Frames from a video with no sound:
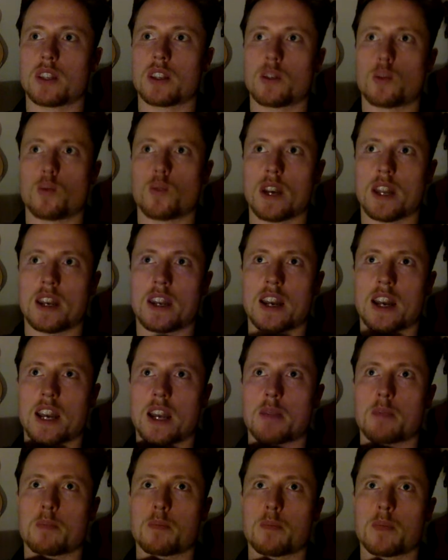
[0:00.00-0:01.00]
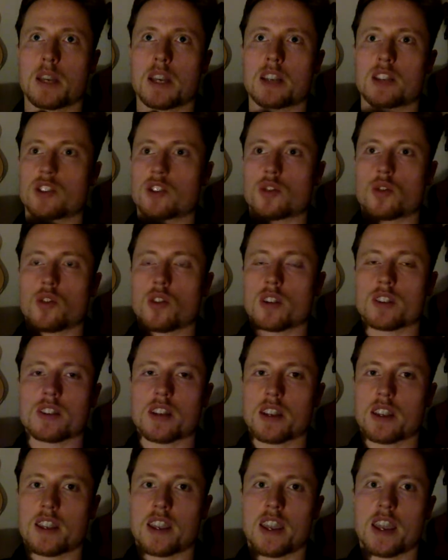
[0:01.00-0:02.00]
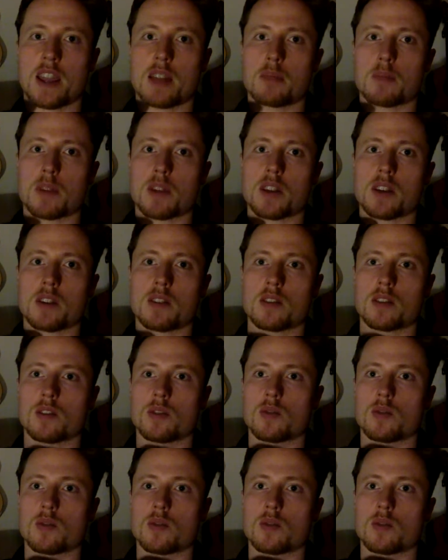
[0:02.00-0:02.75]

when I'm as strong as I can be,